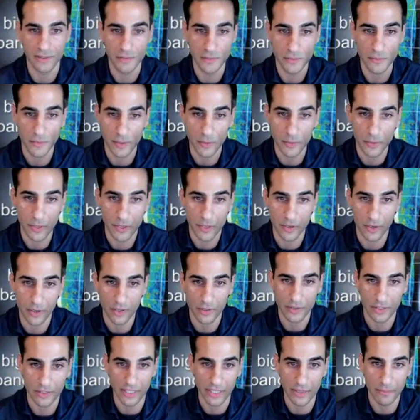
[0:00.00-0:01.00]
what we
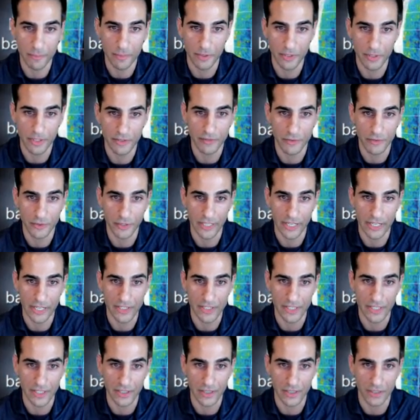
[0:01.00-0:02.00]
call the epoch of
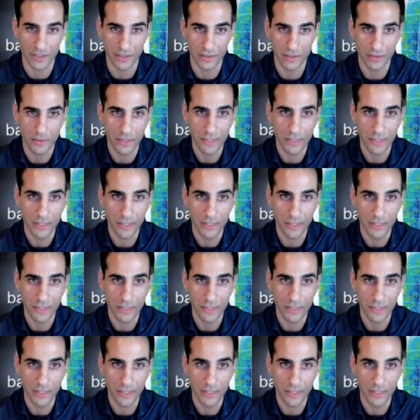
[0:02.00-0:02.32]
reionization,